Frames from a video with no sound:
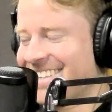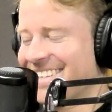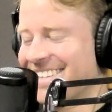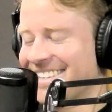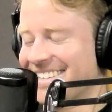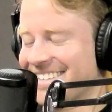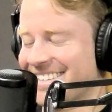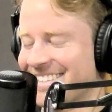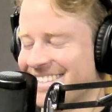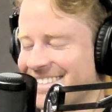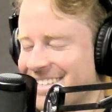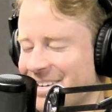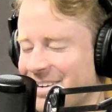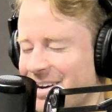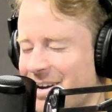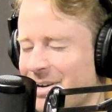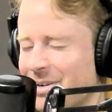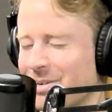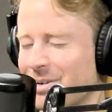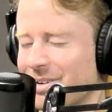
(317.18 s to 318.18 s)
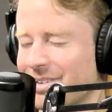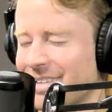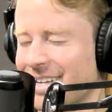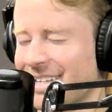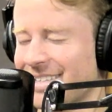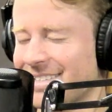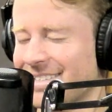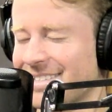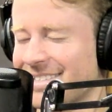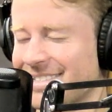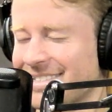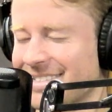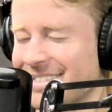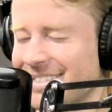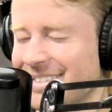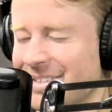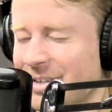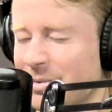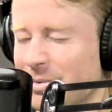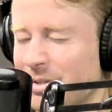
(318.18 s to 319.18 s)
So
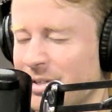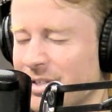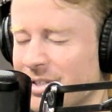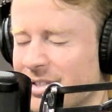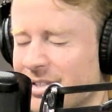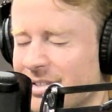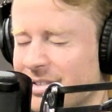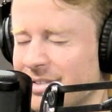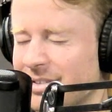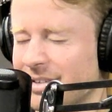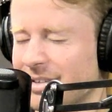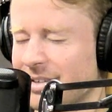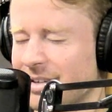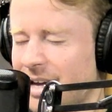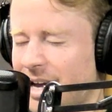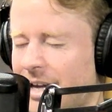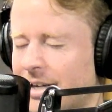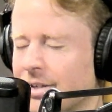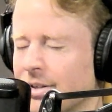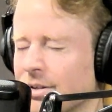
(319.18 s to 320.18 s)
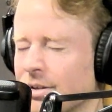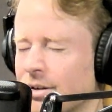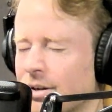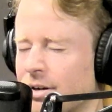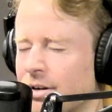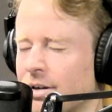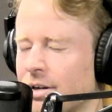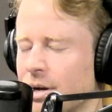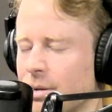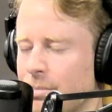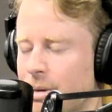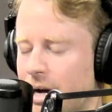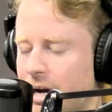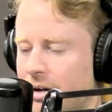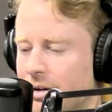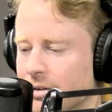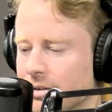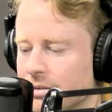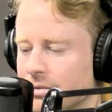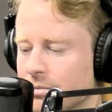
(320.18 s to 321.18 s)
we just had to learn
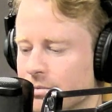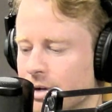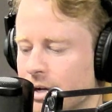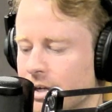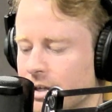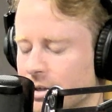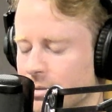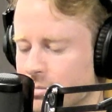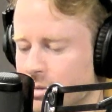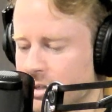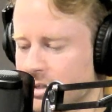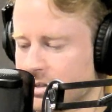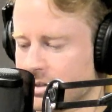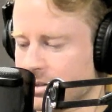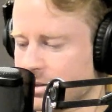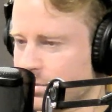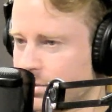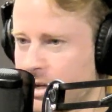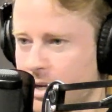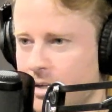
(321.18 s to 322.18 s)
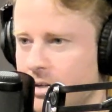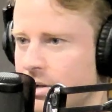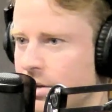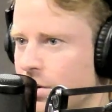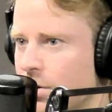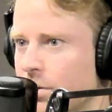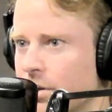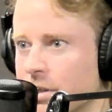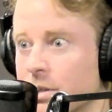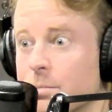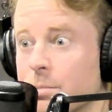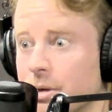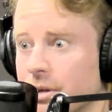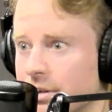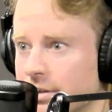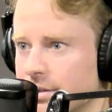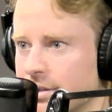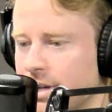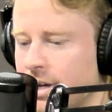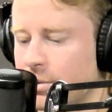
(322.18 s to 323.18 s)
about running a business. We had no
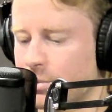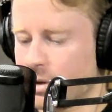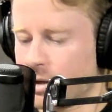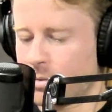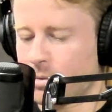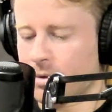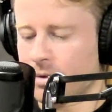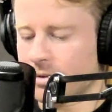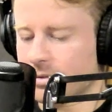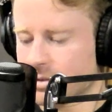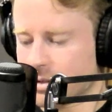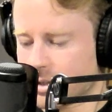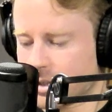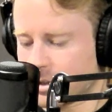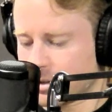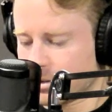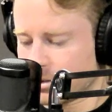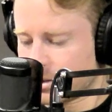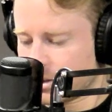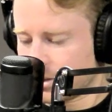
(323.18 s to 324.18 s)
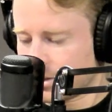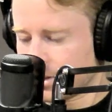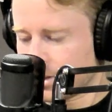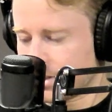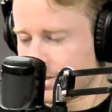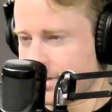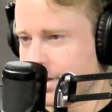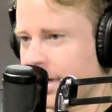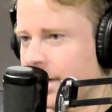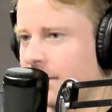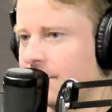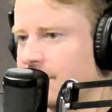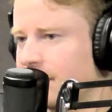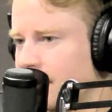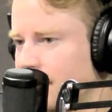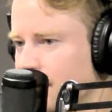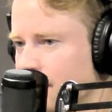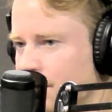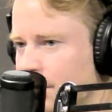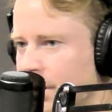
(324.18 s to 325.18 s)
experience in that. We were skilled in the design
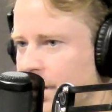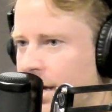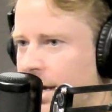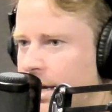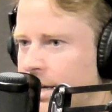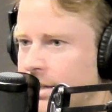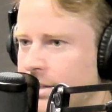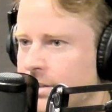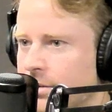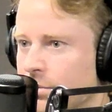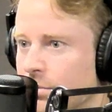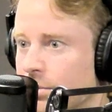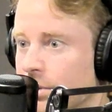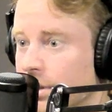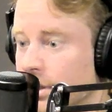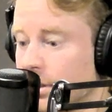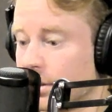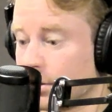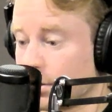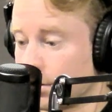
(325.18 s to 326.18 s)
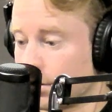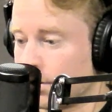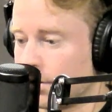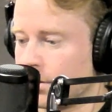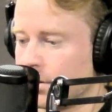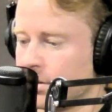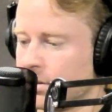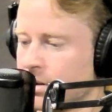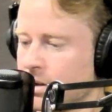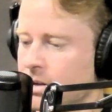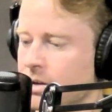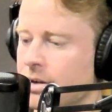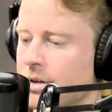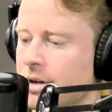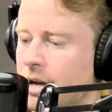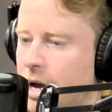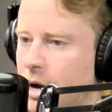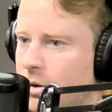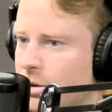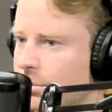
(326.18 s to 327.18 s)
field, but had to really learn
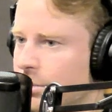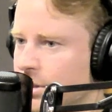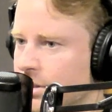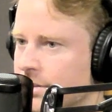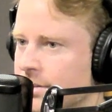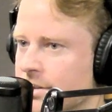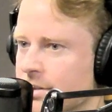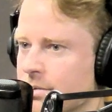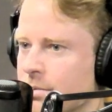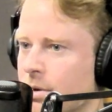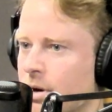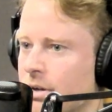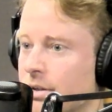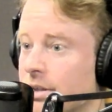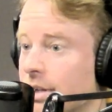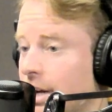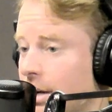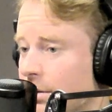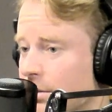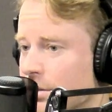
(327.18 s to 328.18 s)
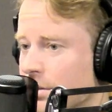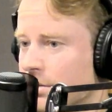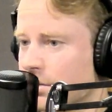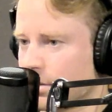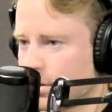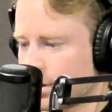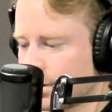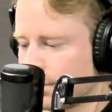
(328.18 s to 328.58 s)
how a business worked and how a startup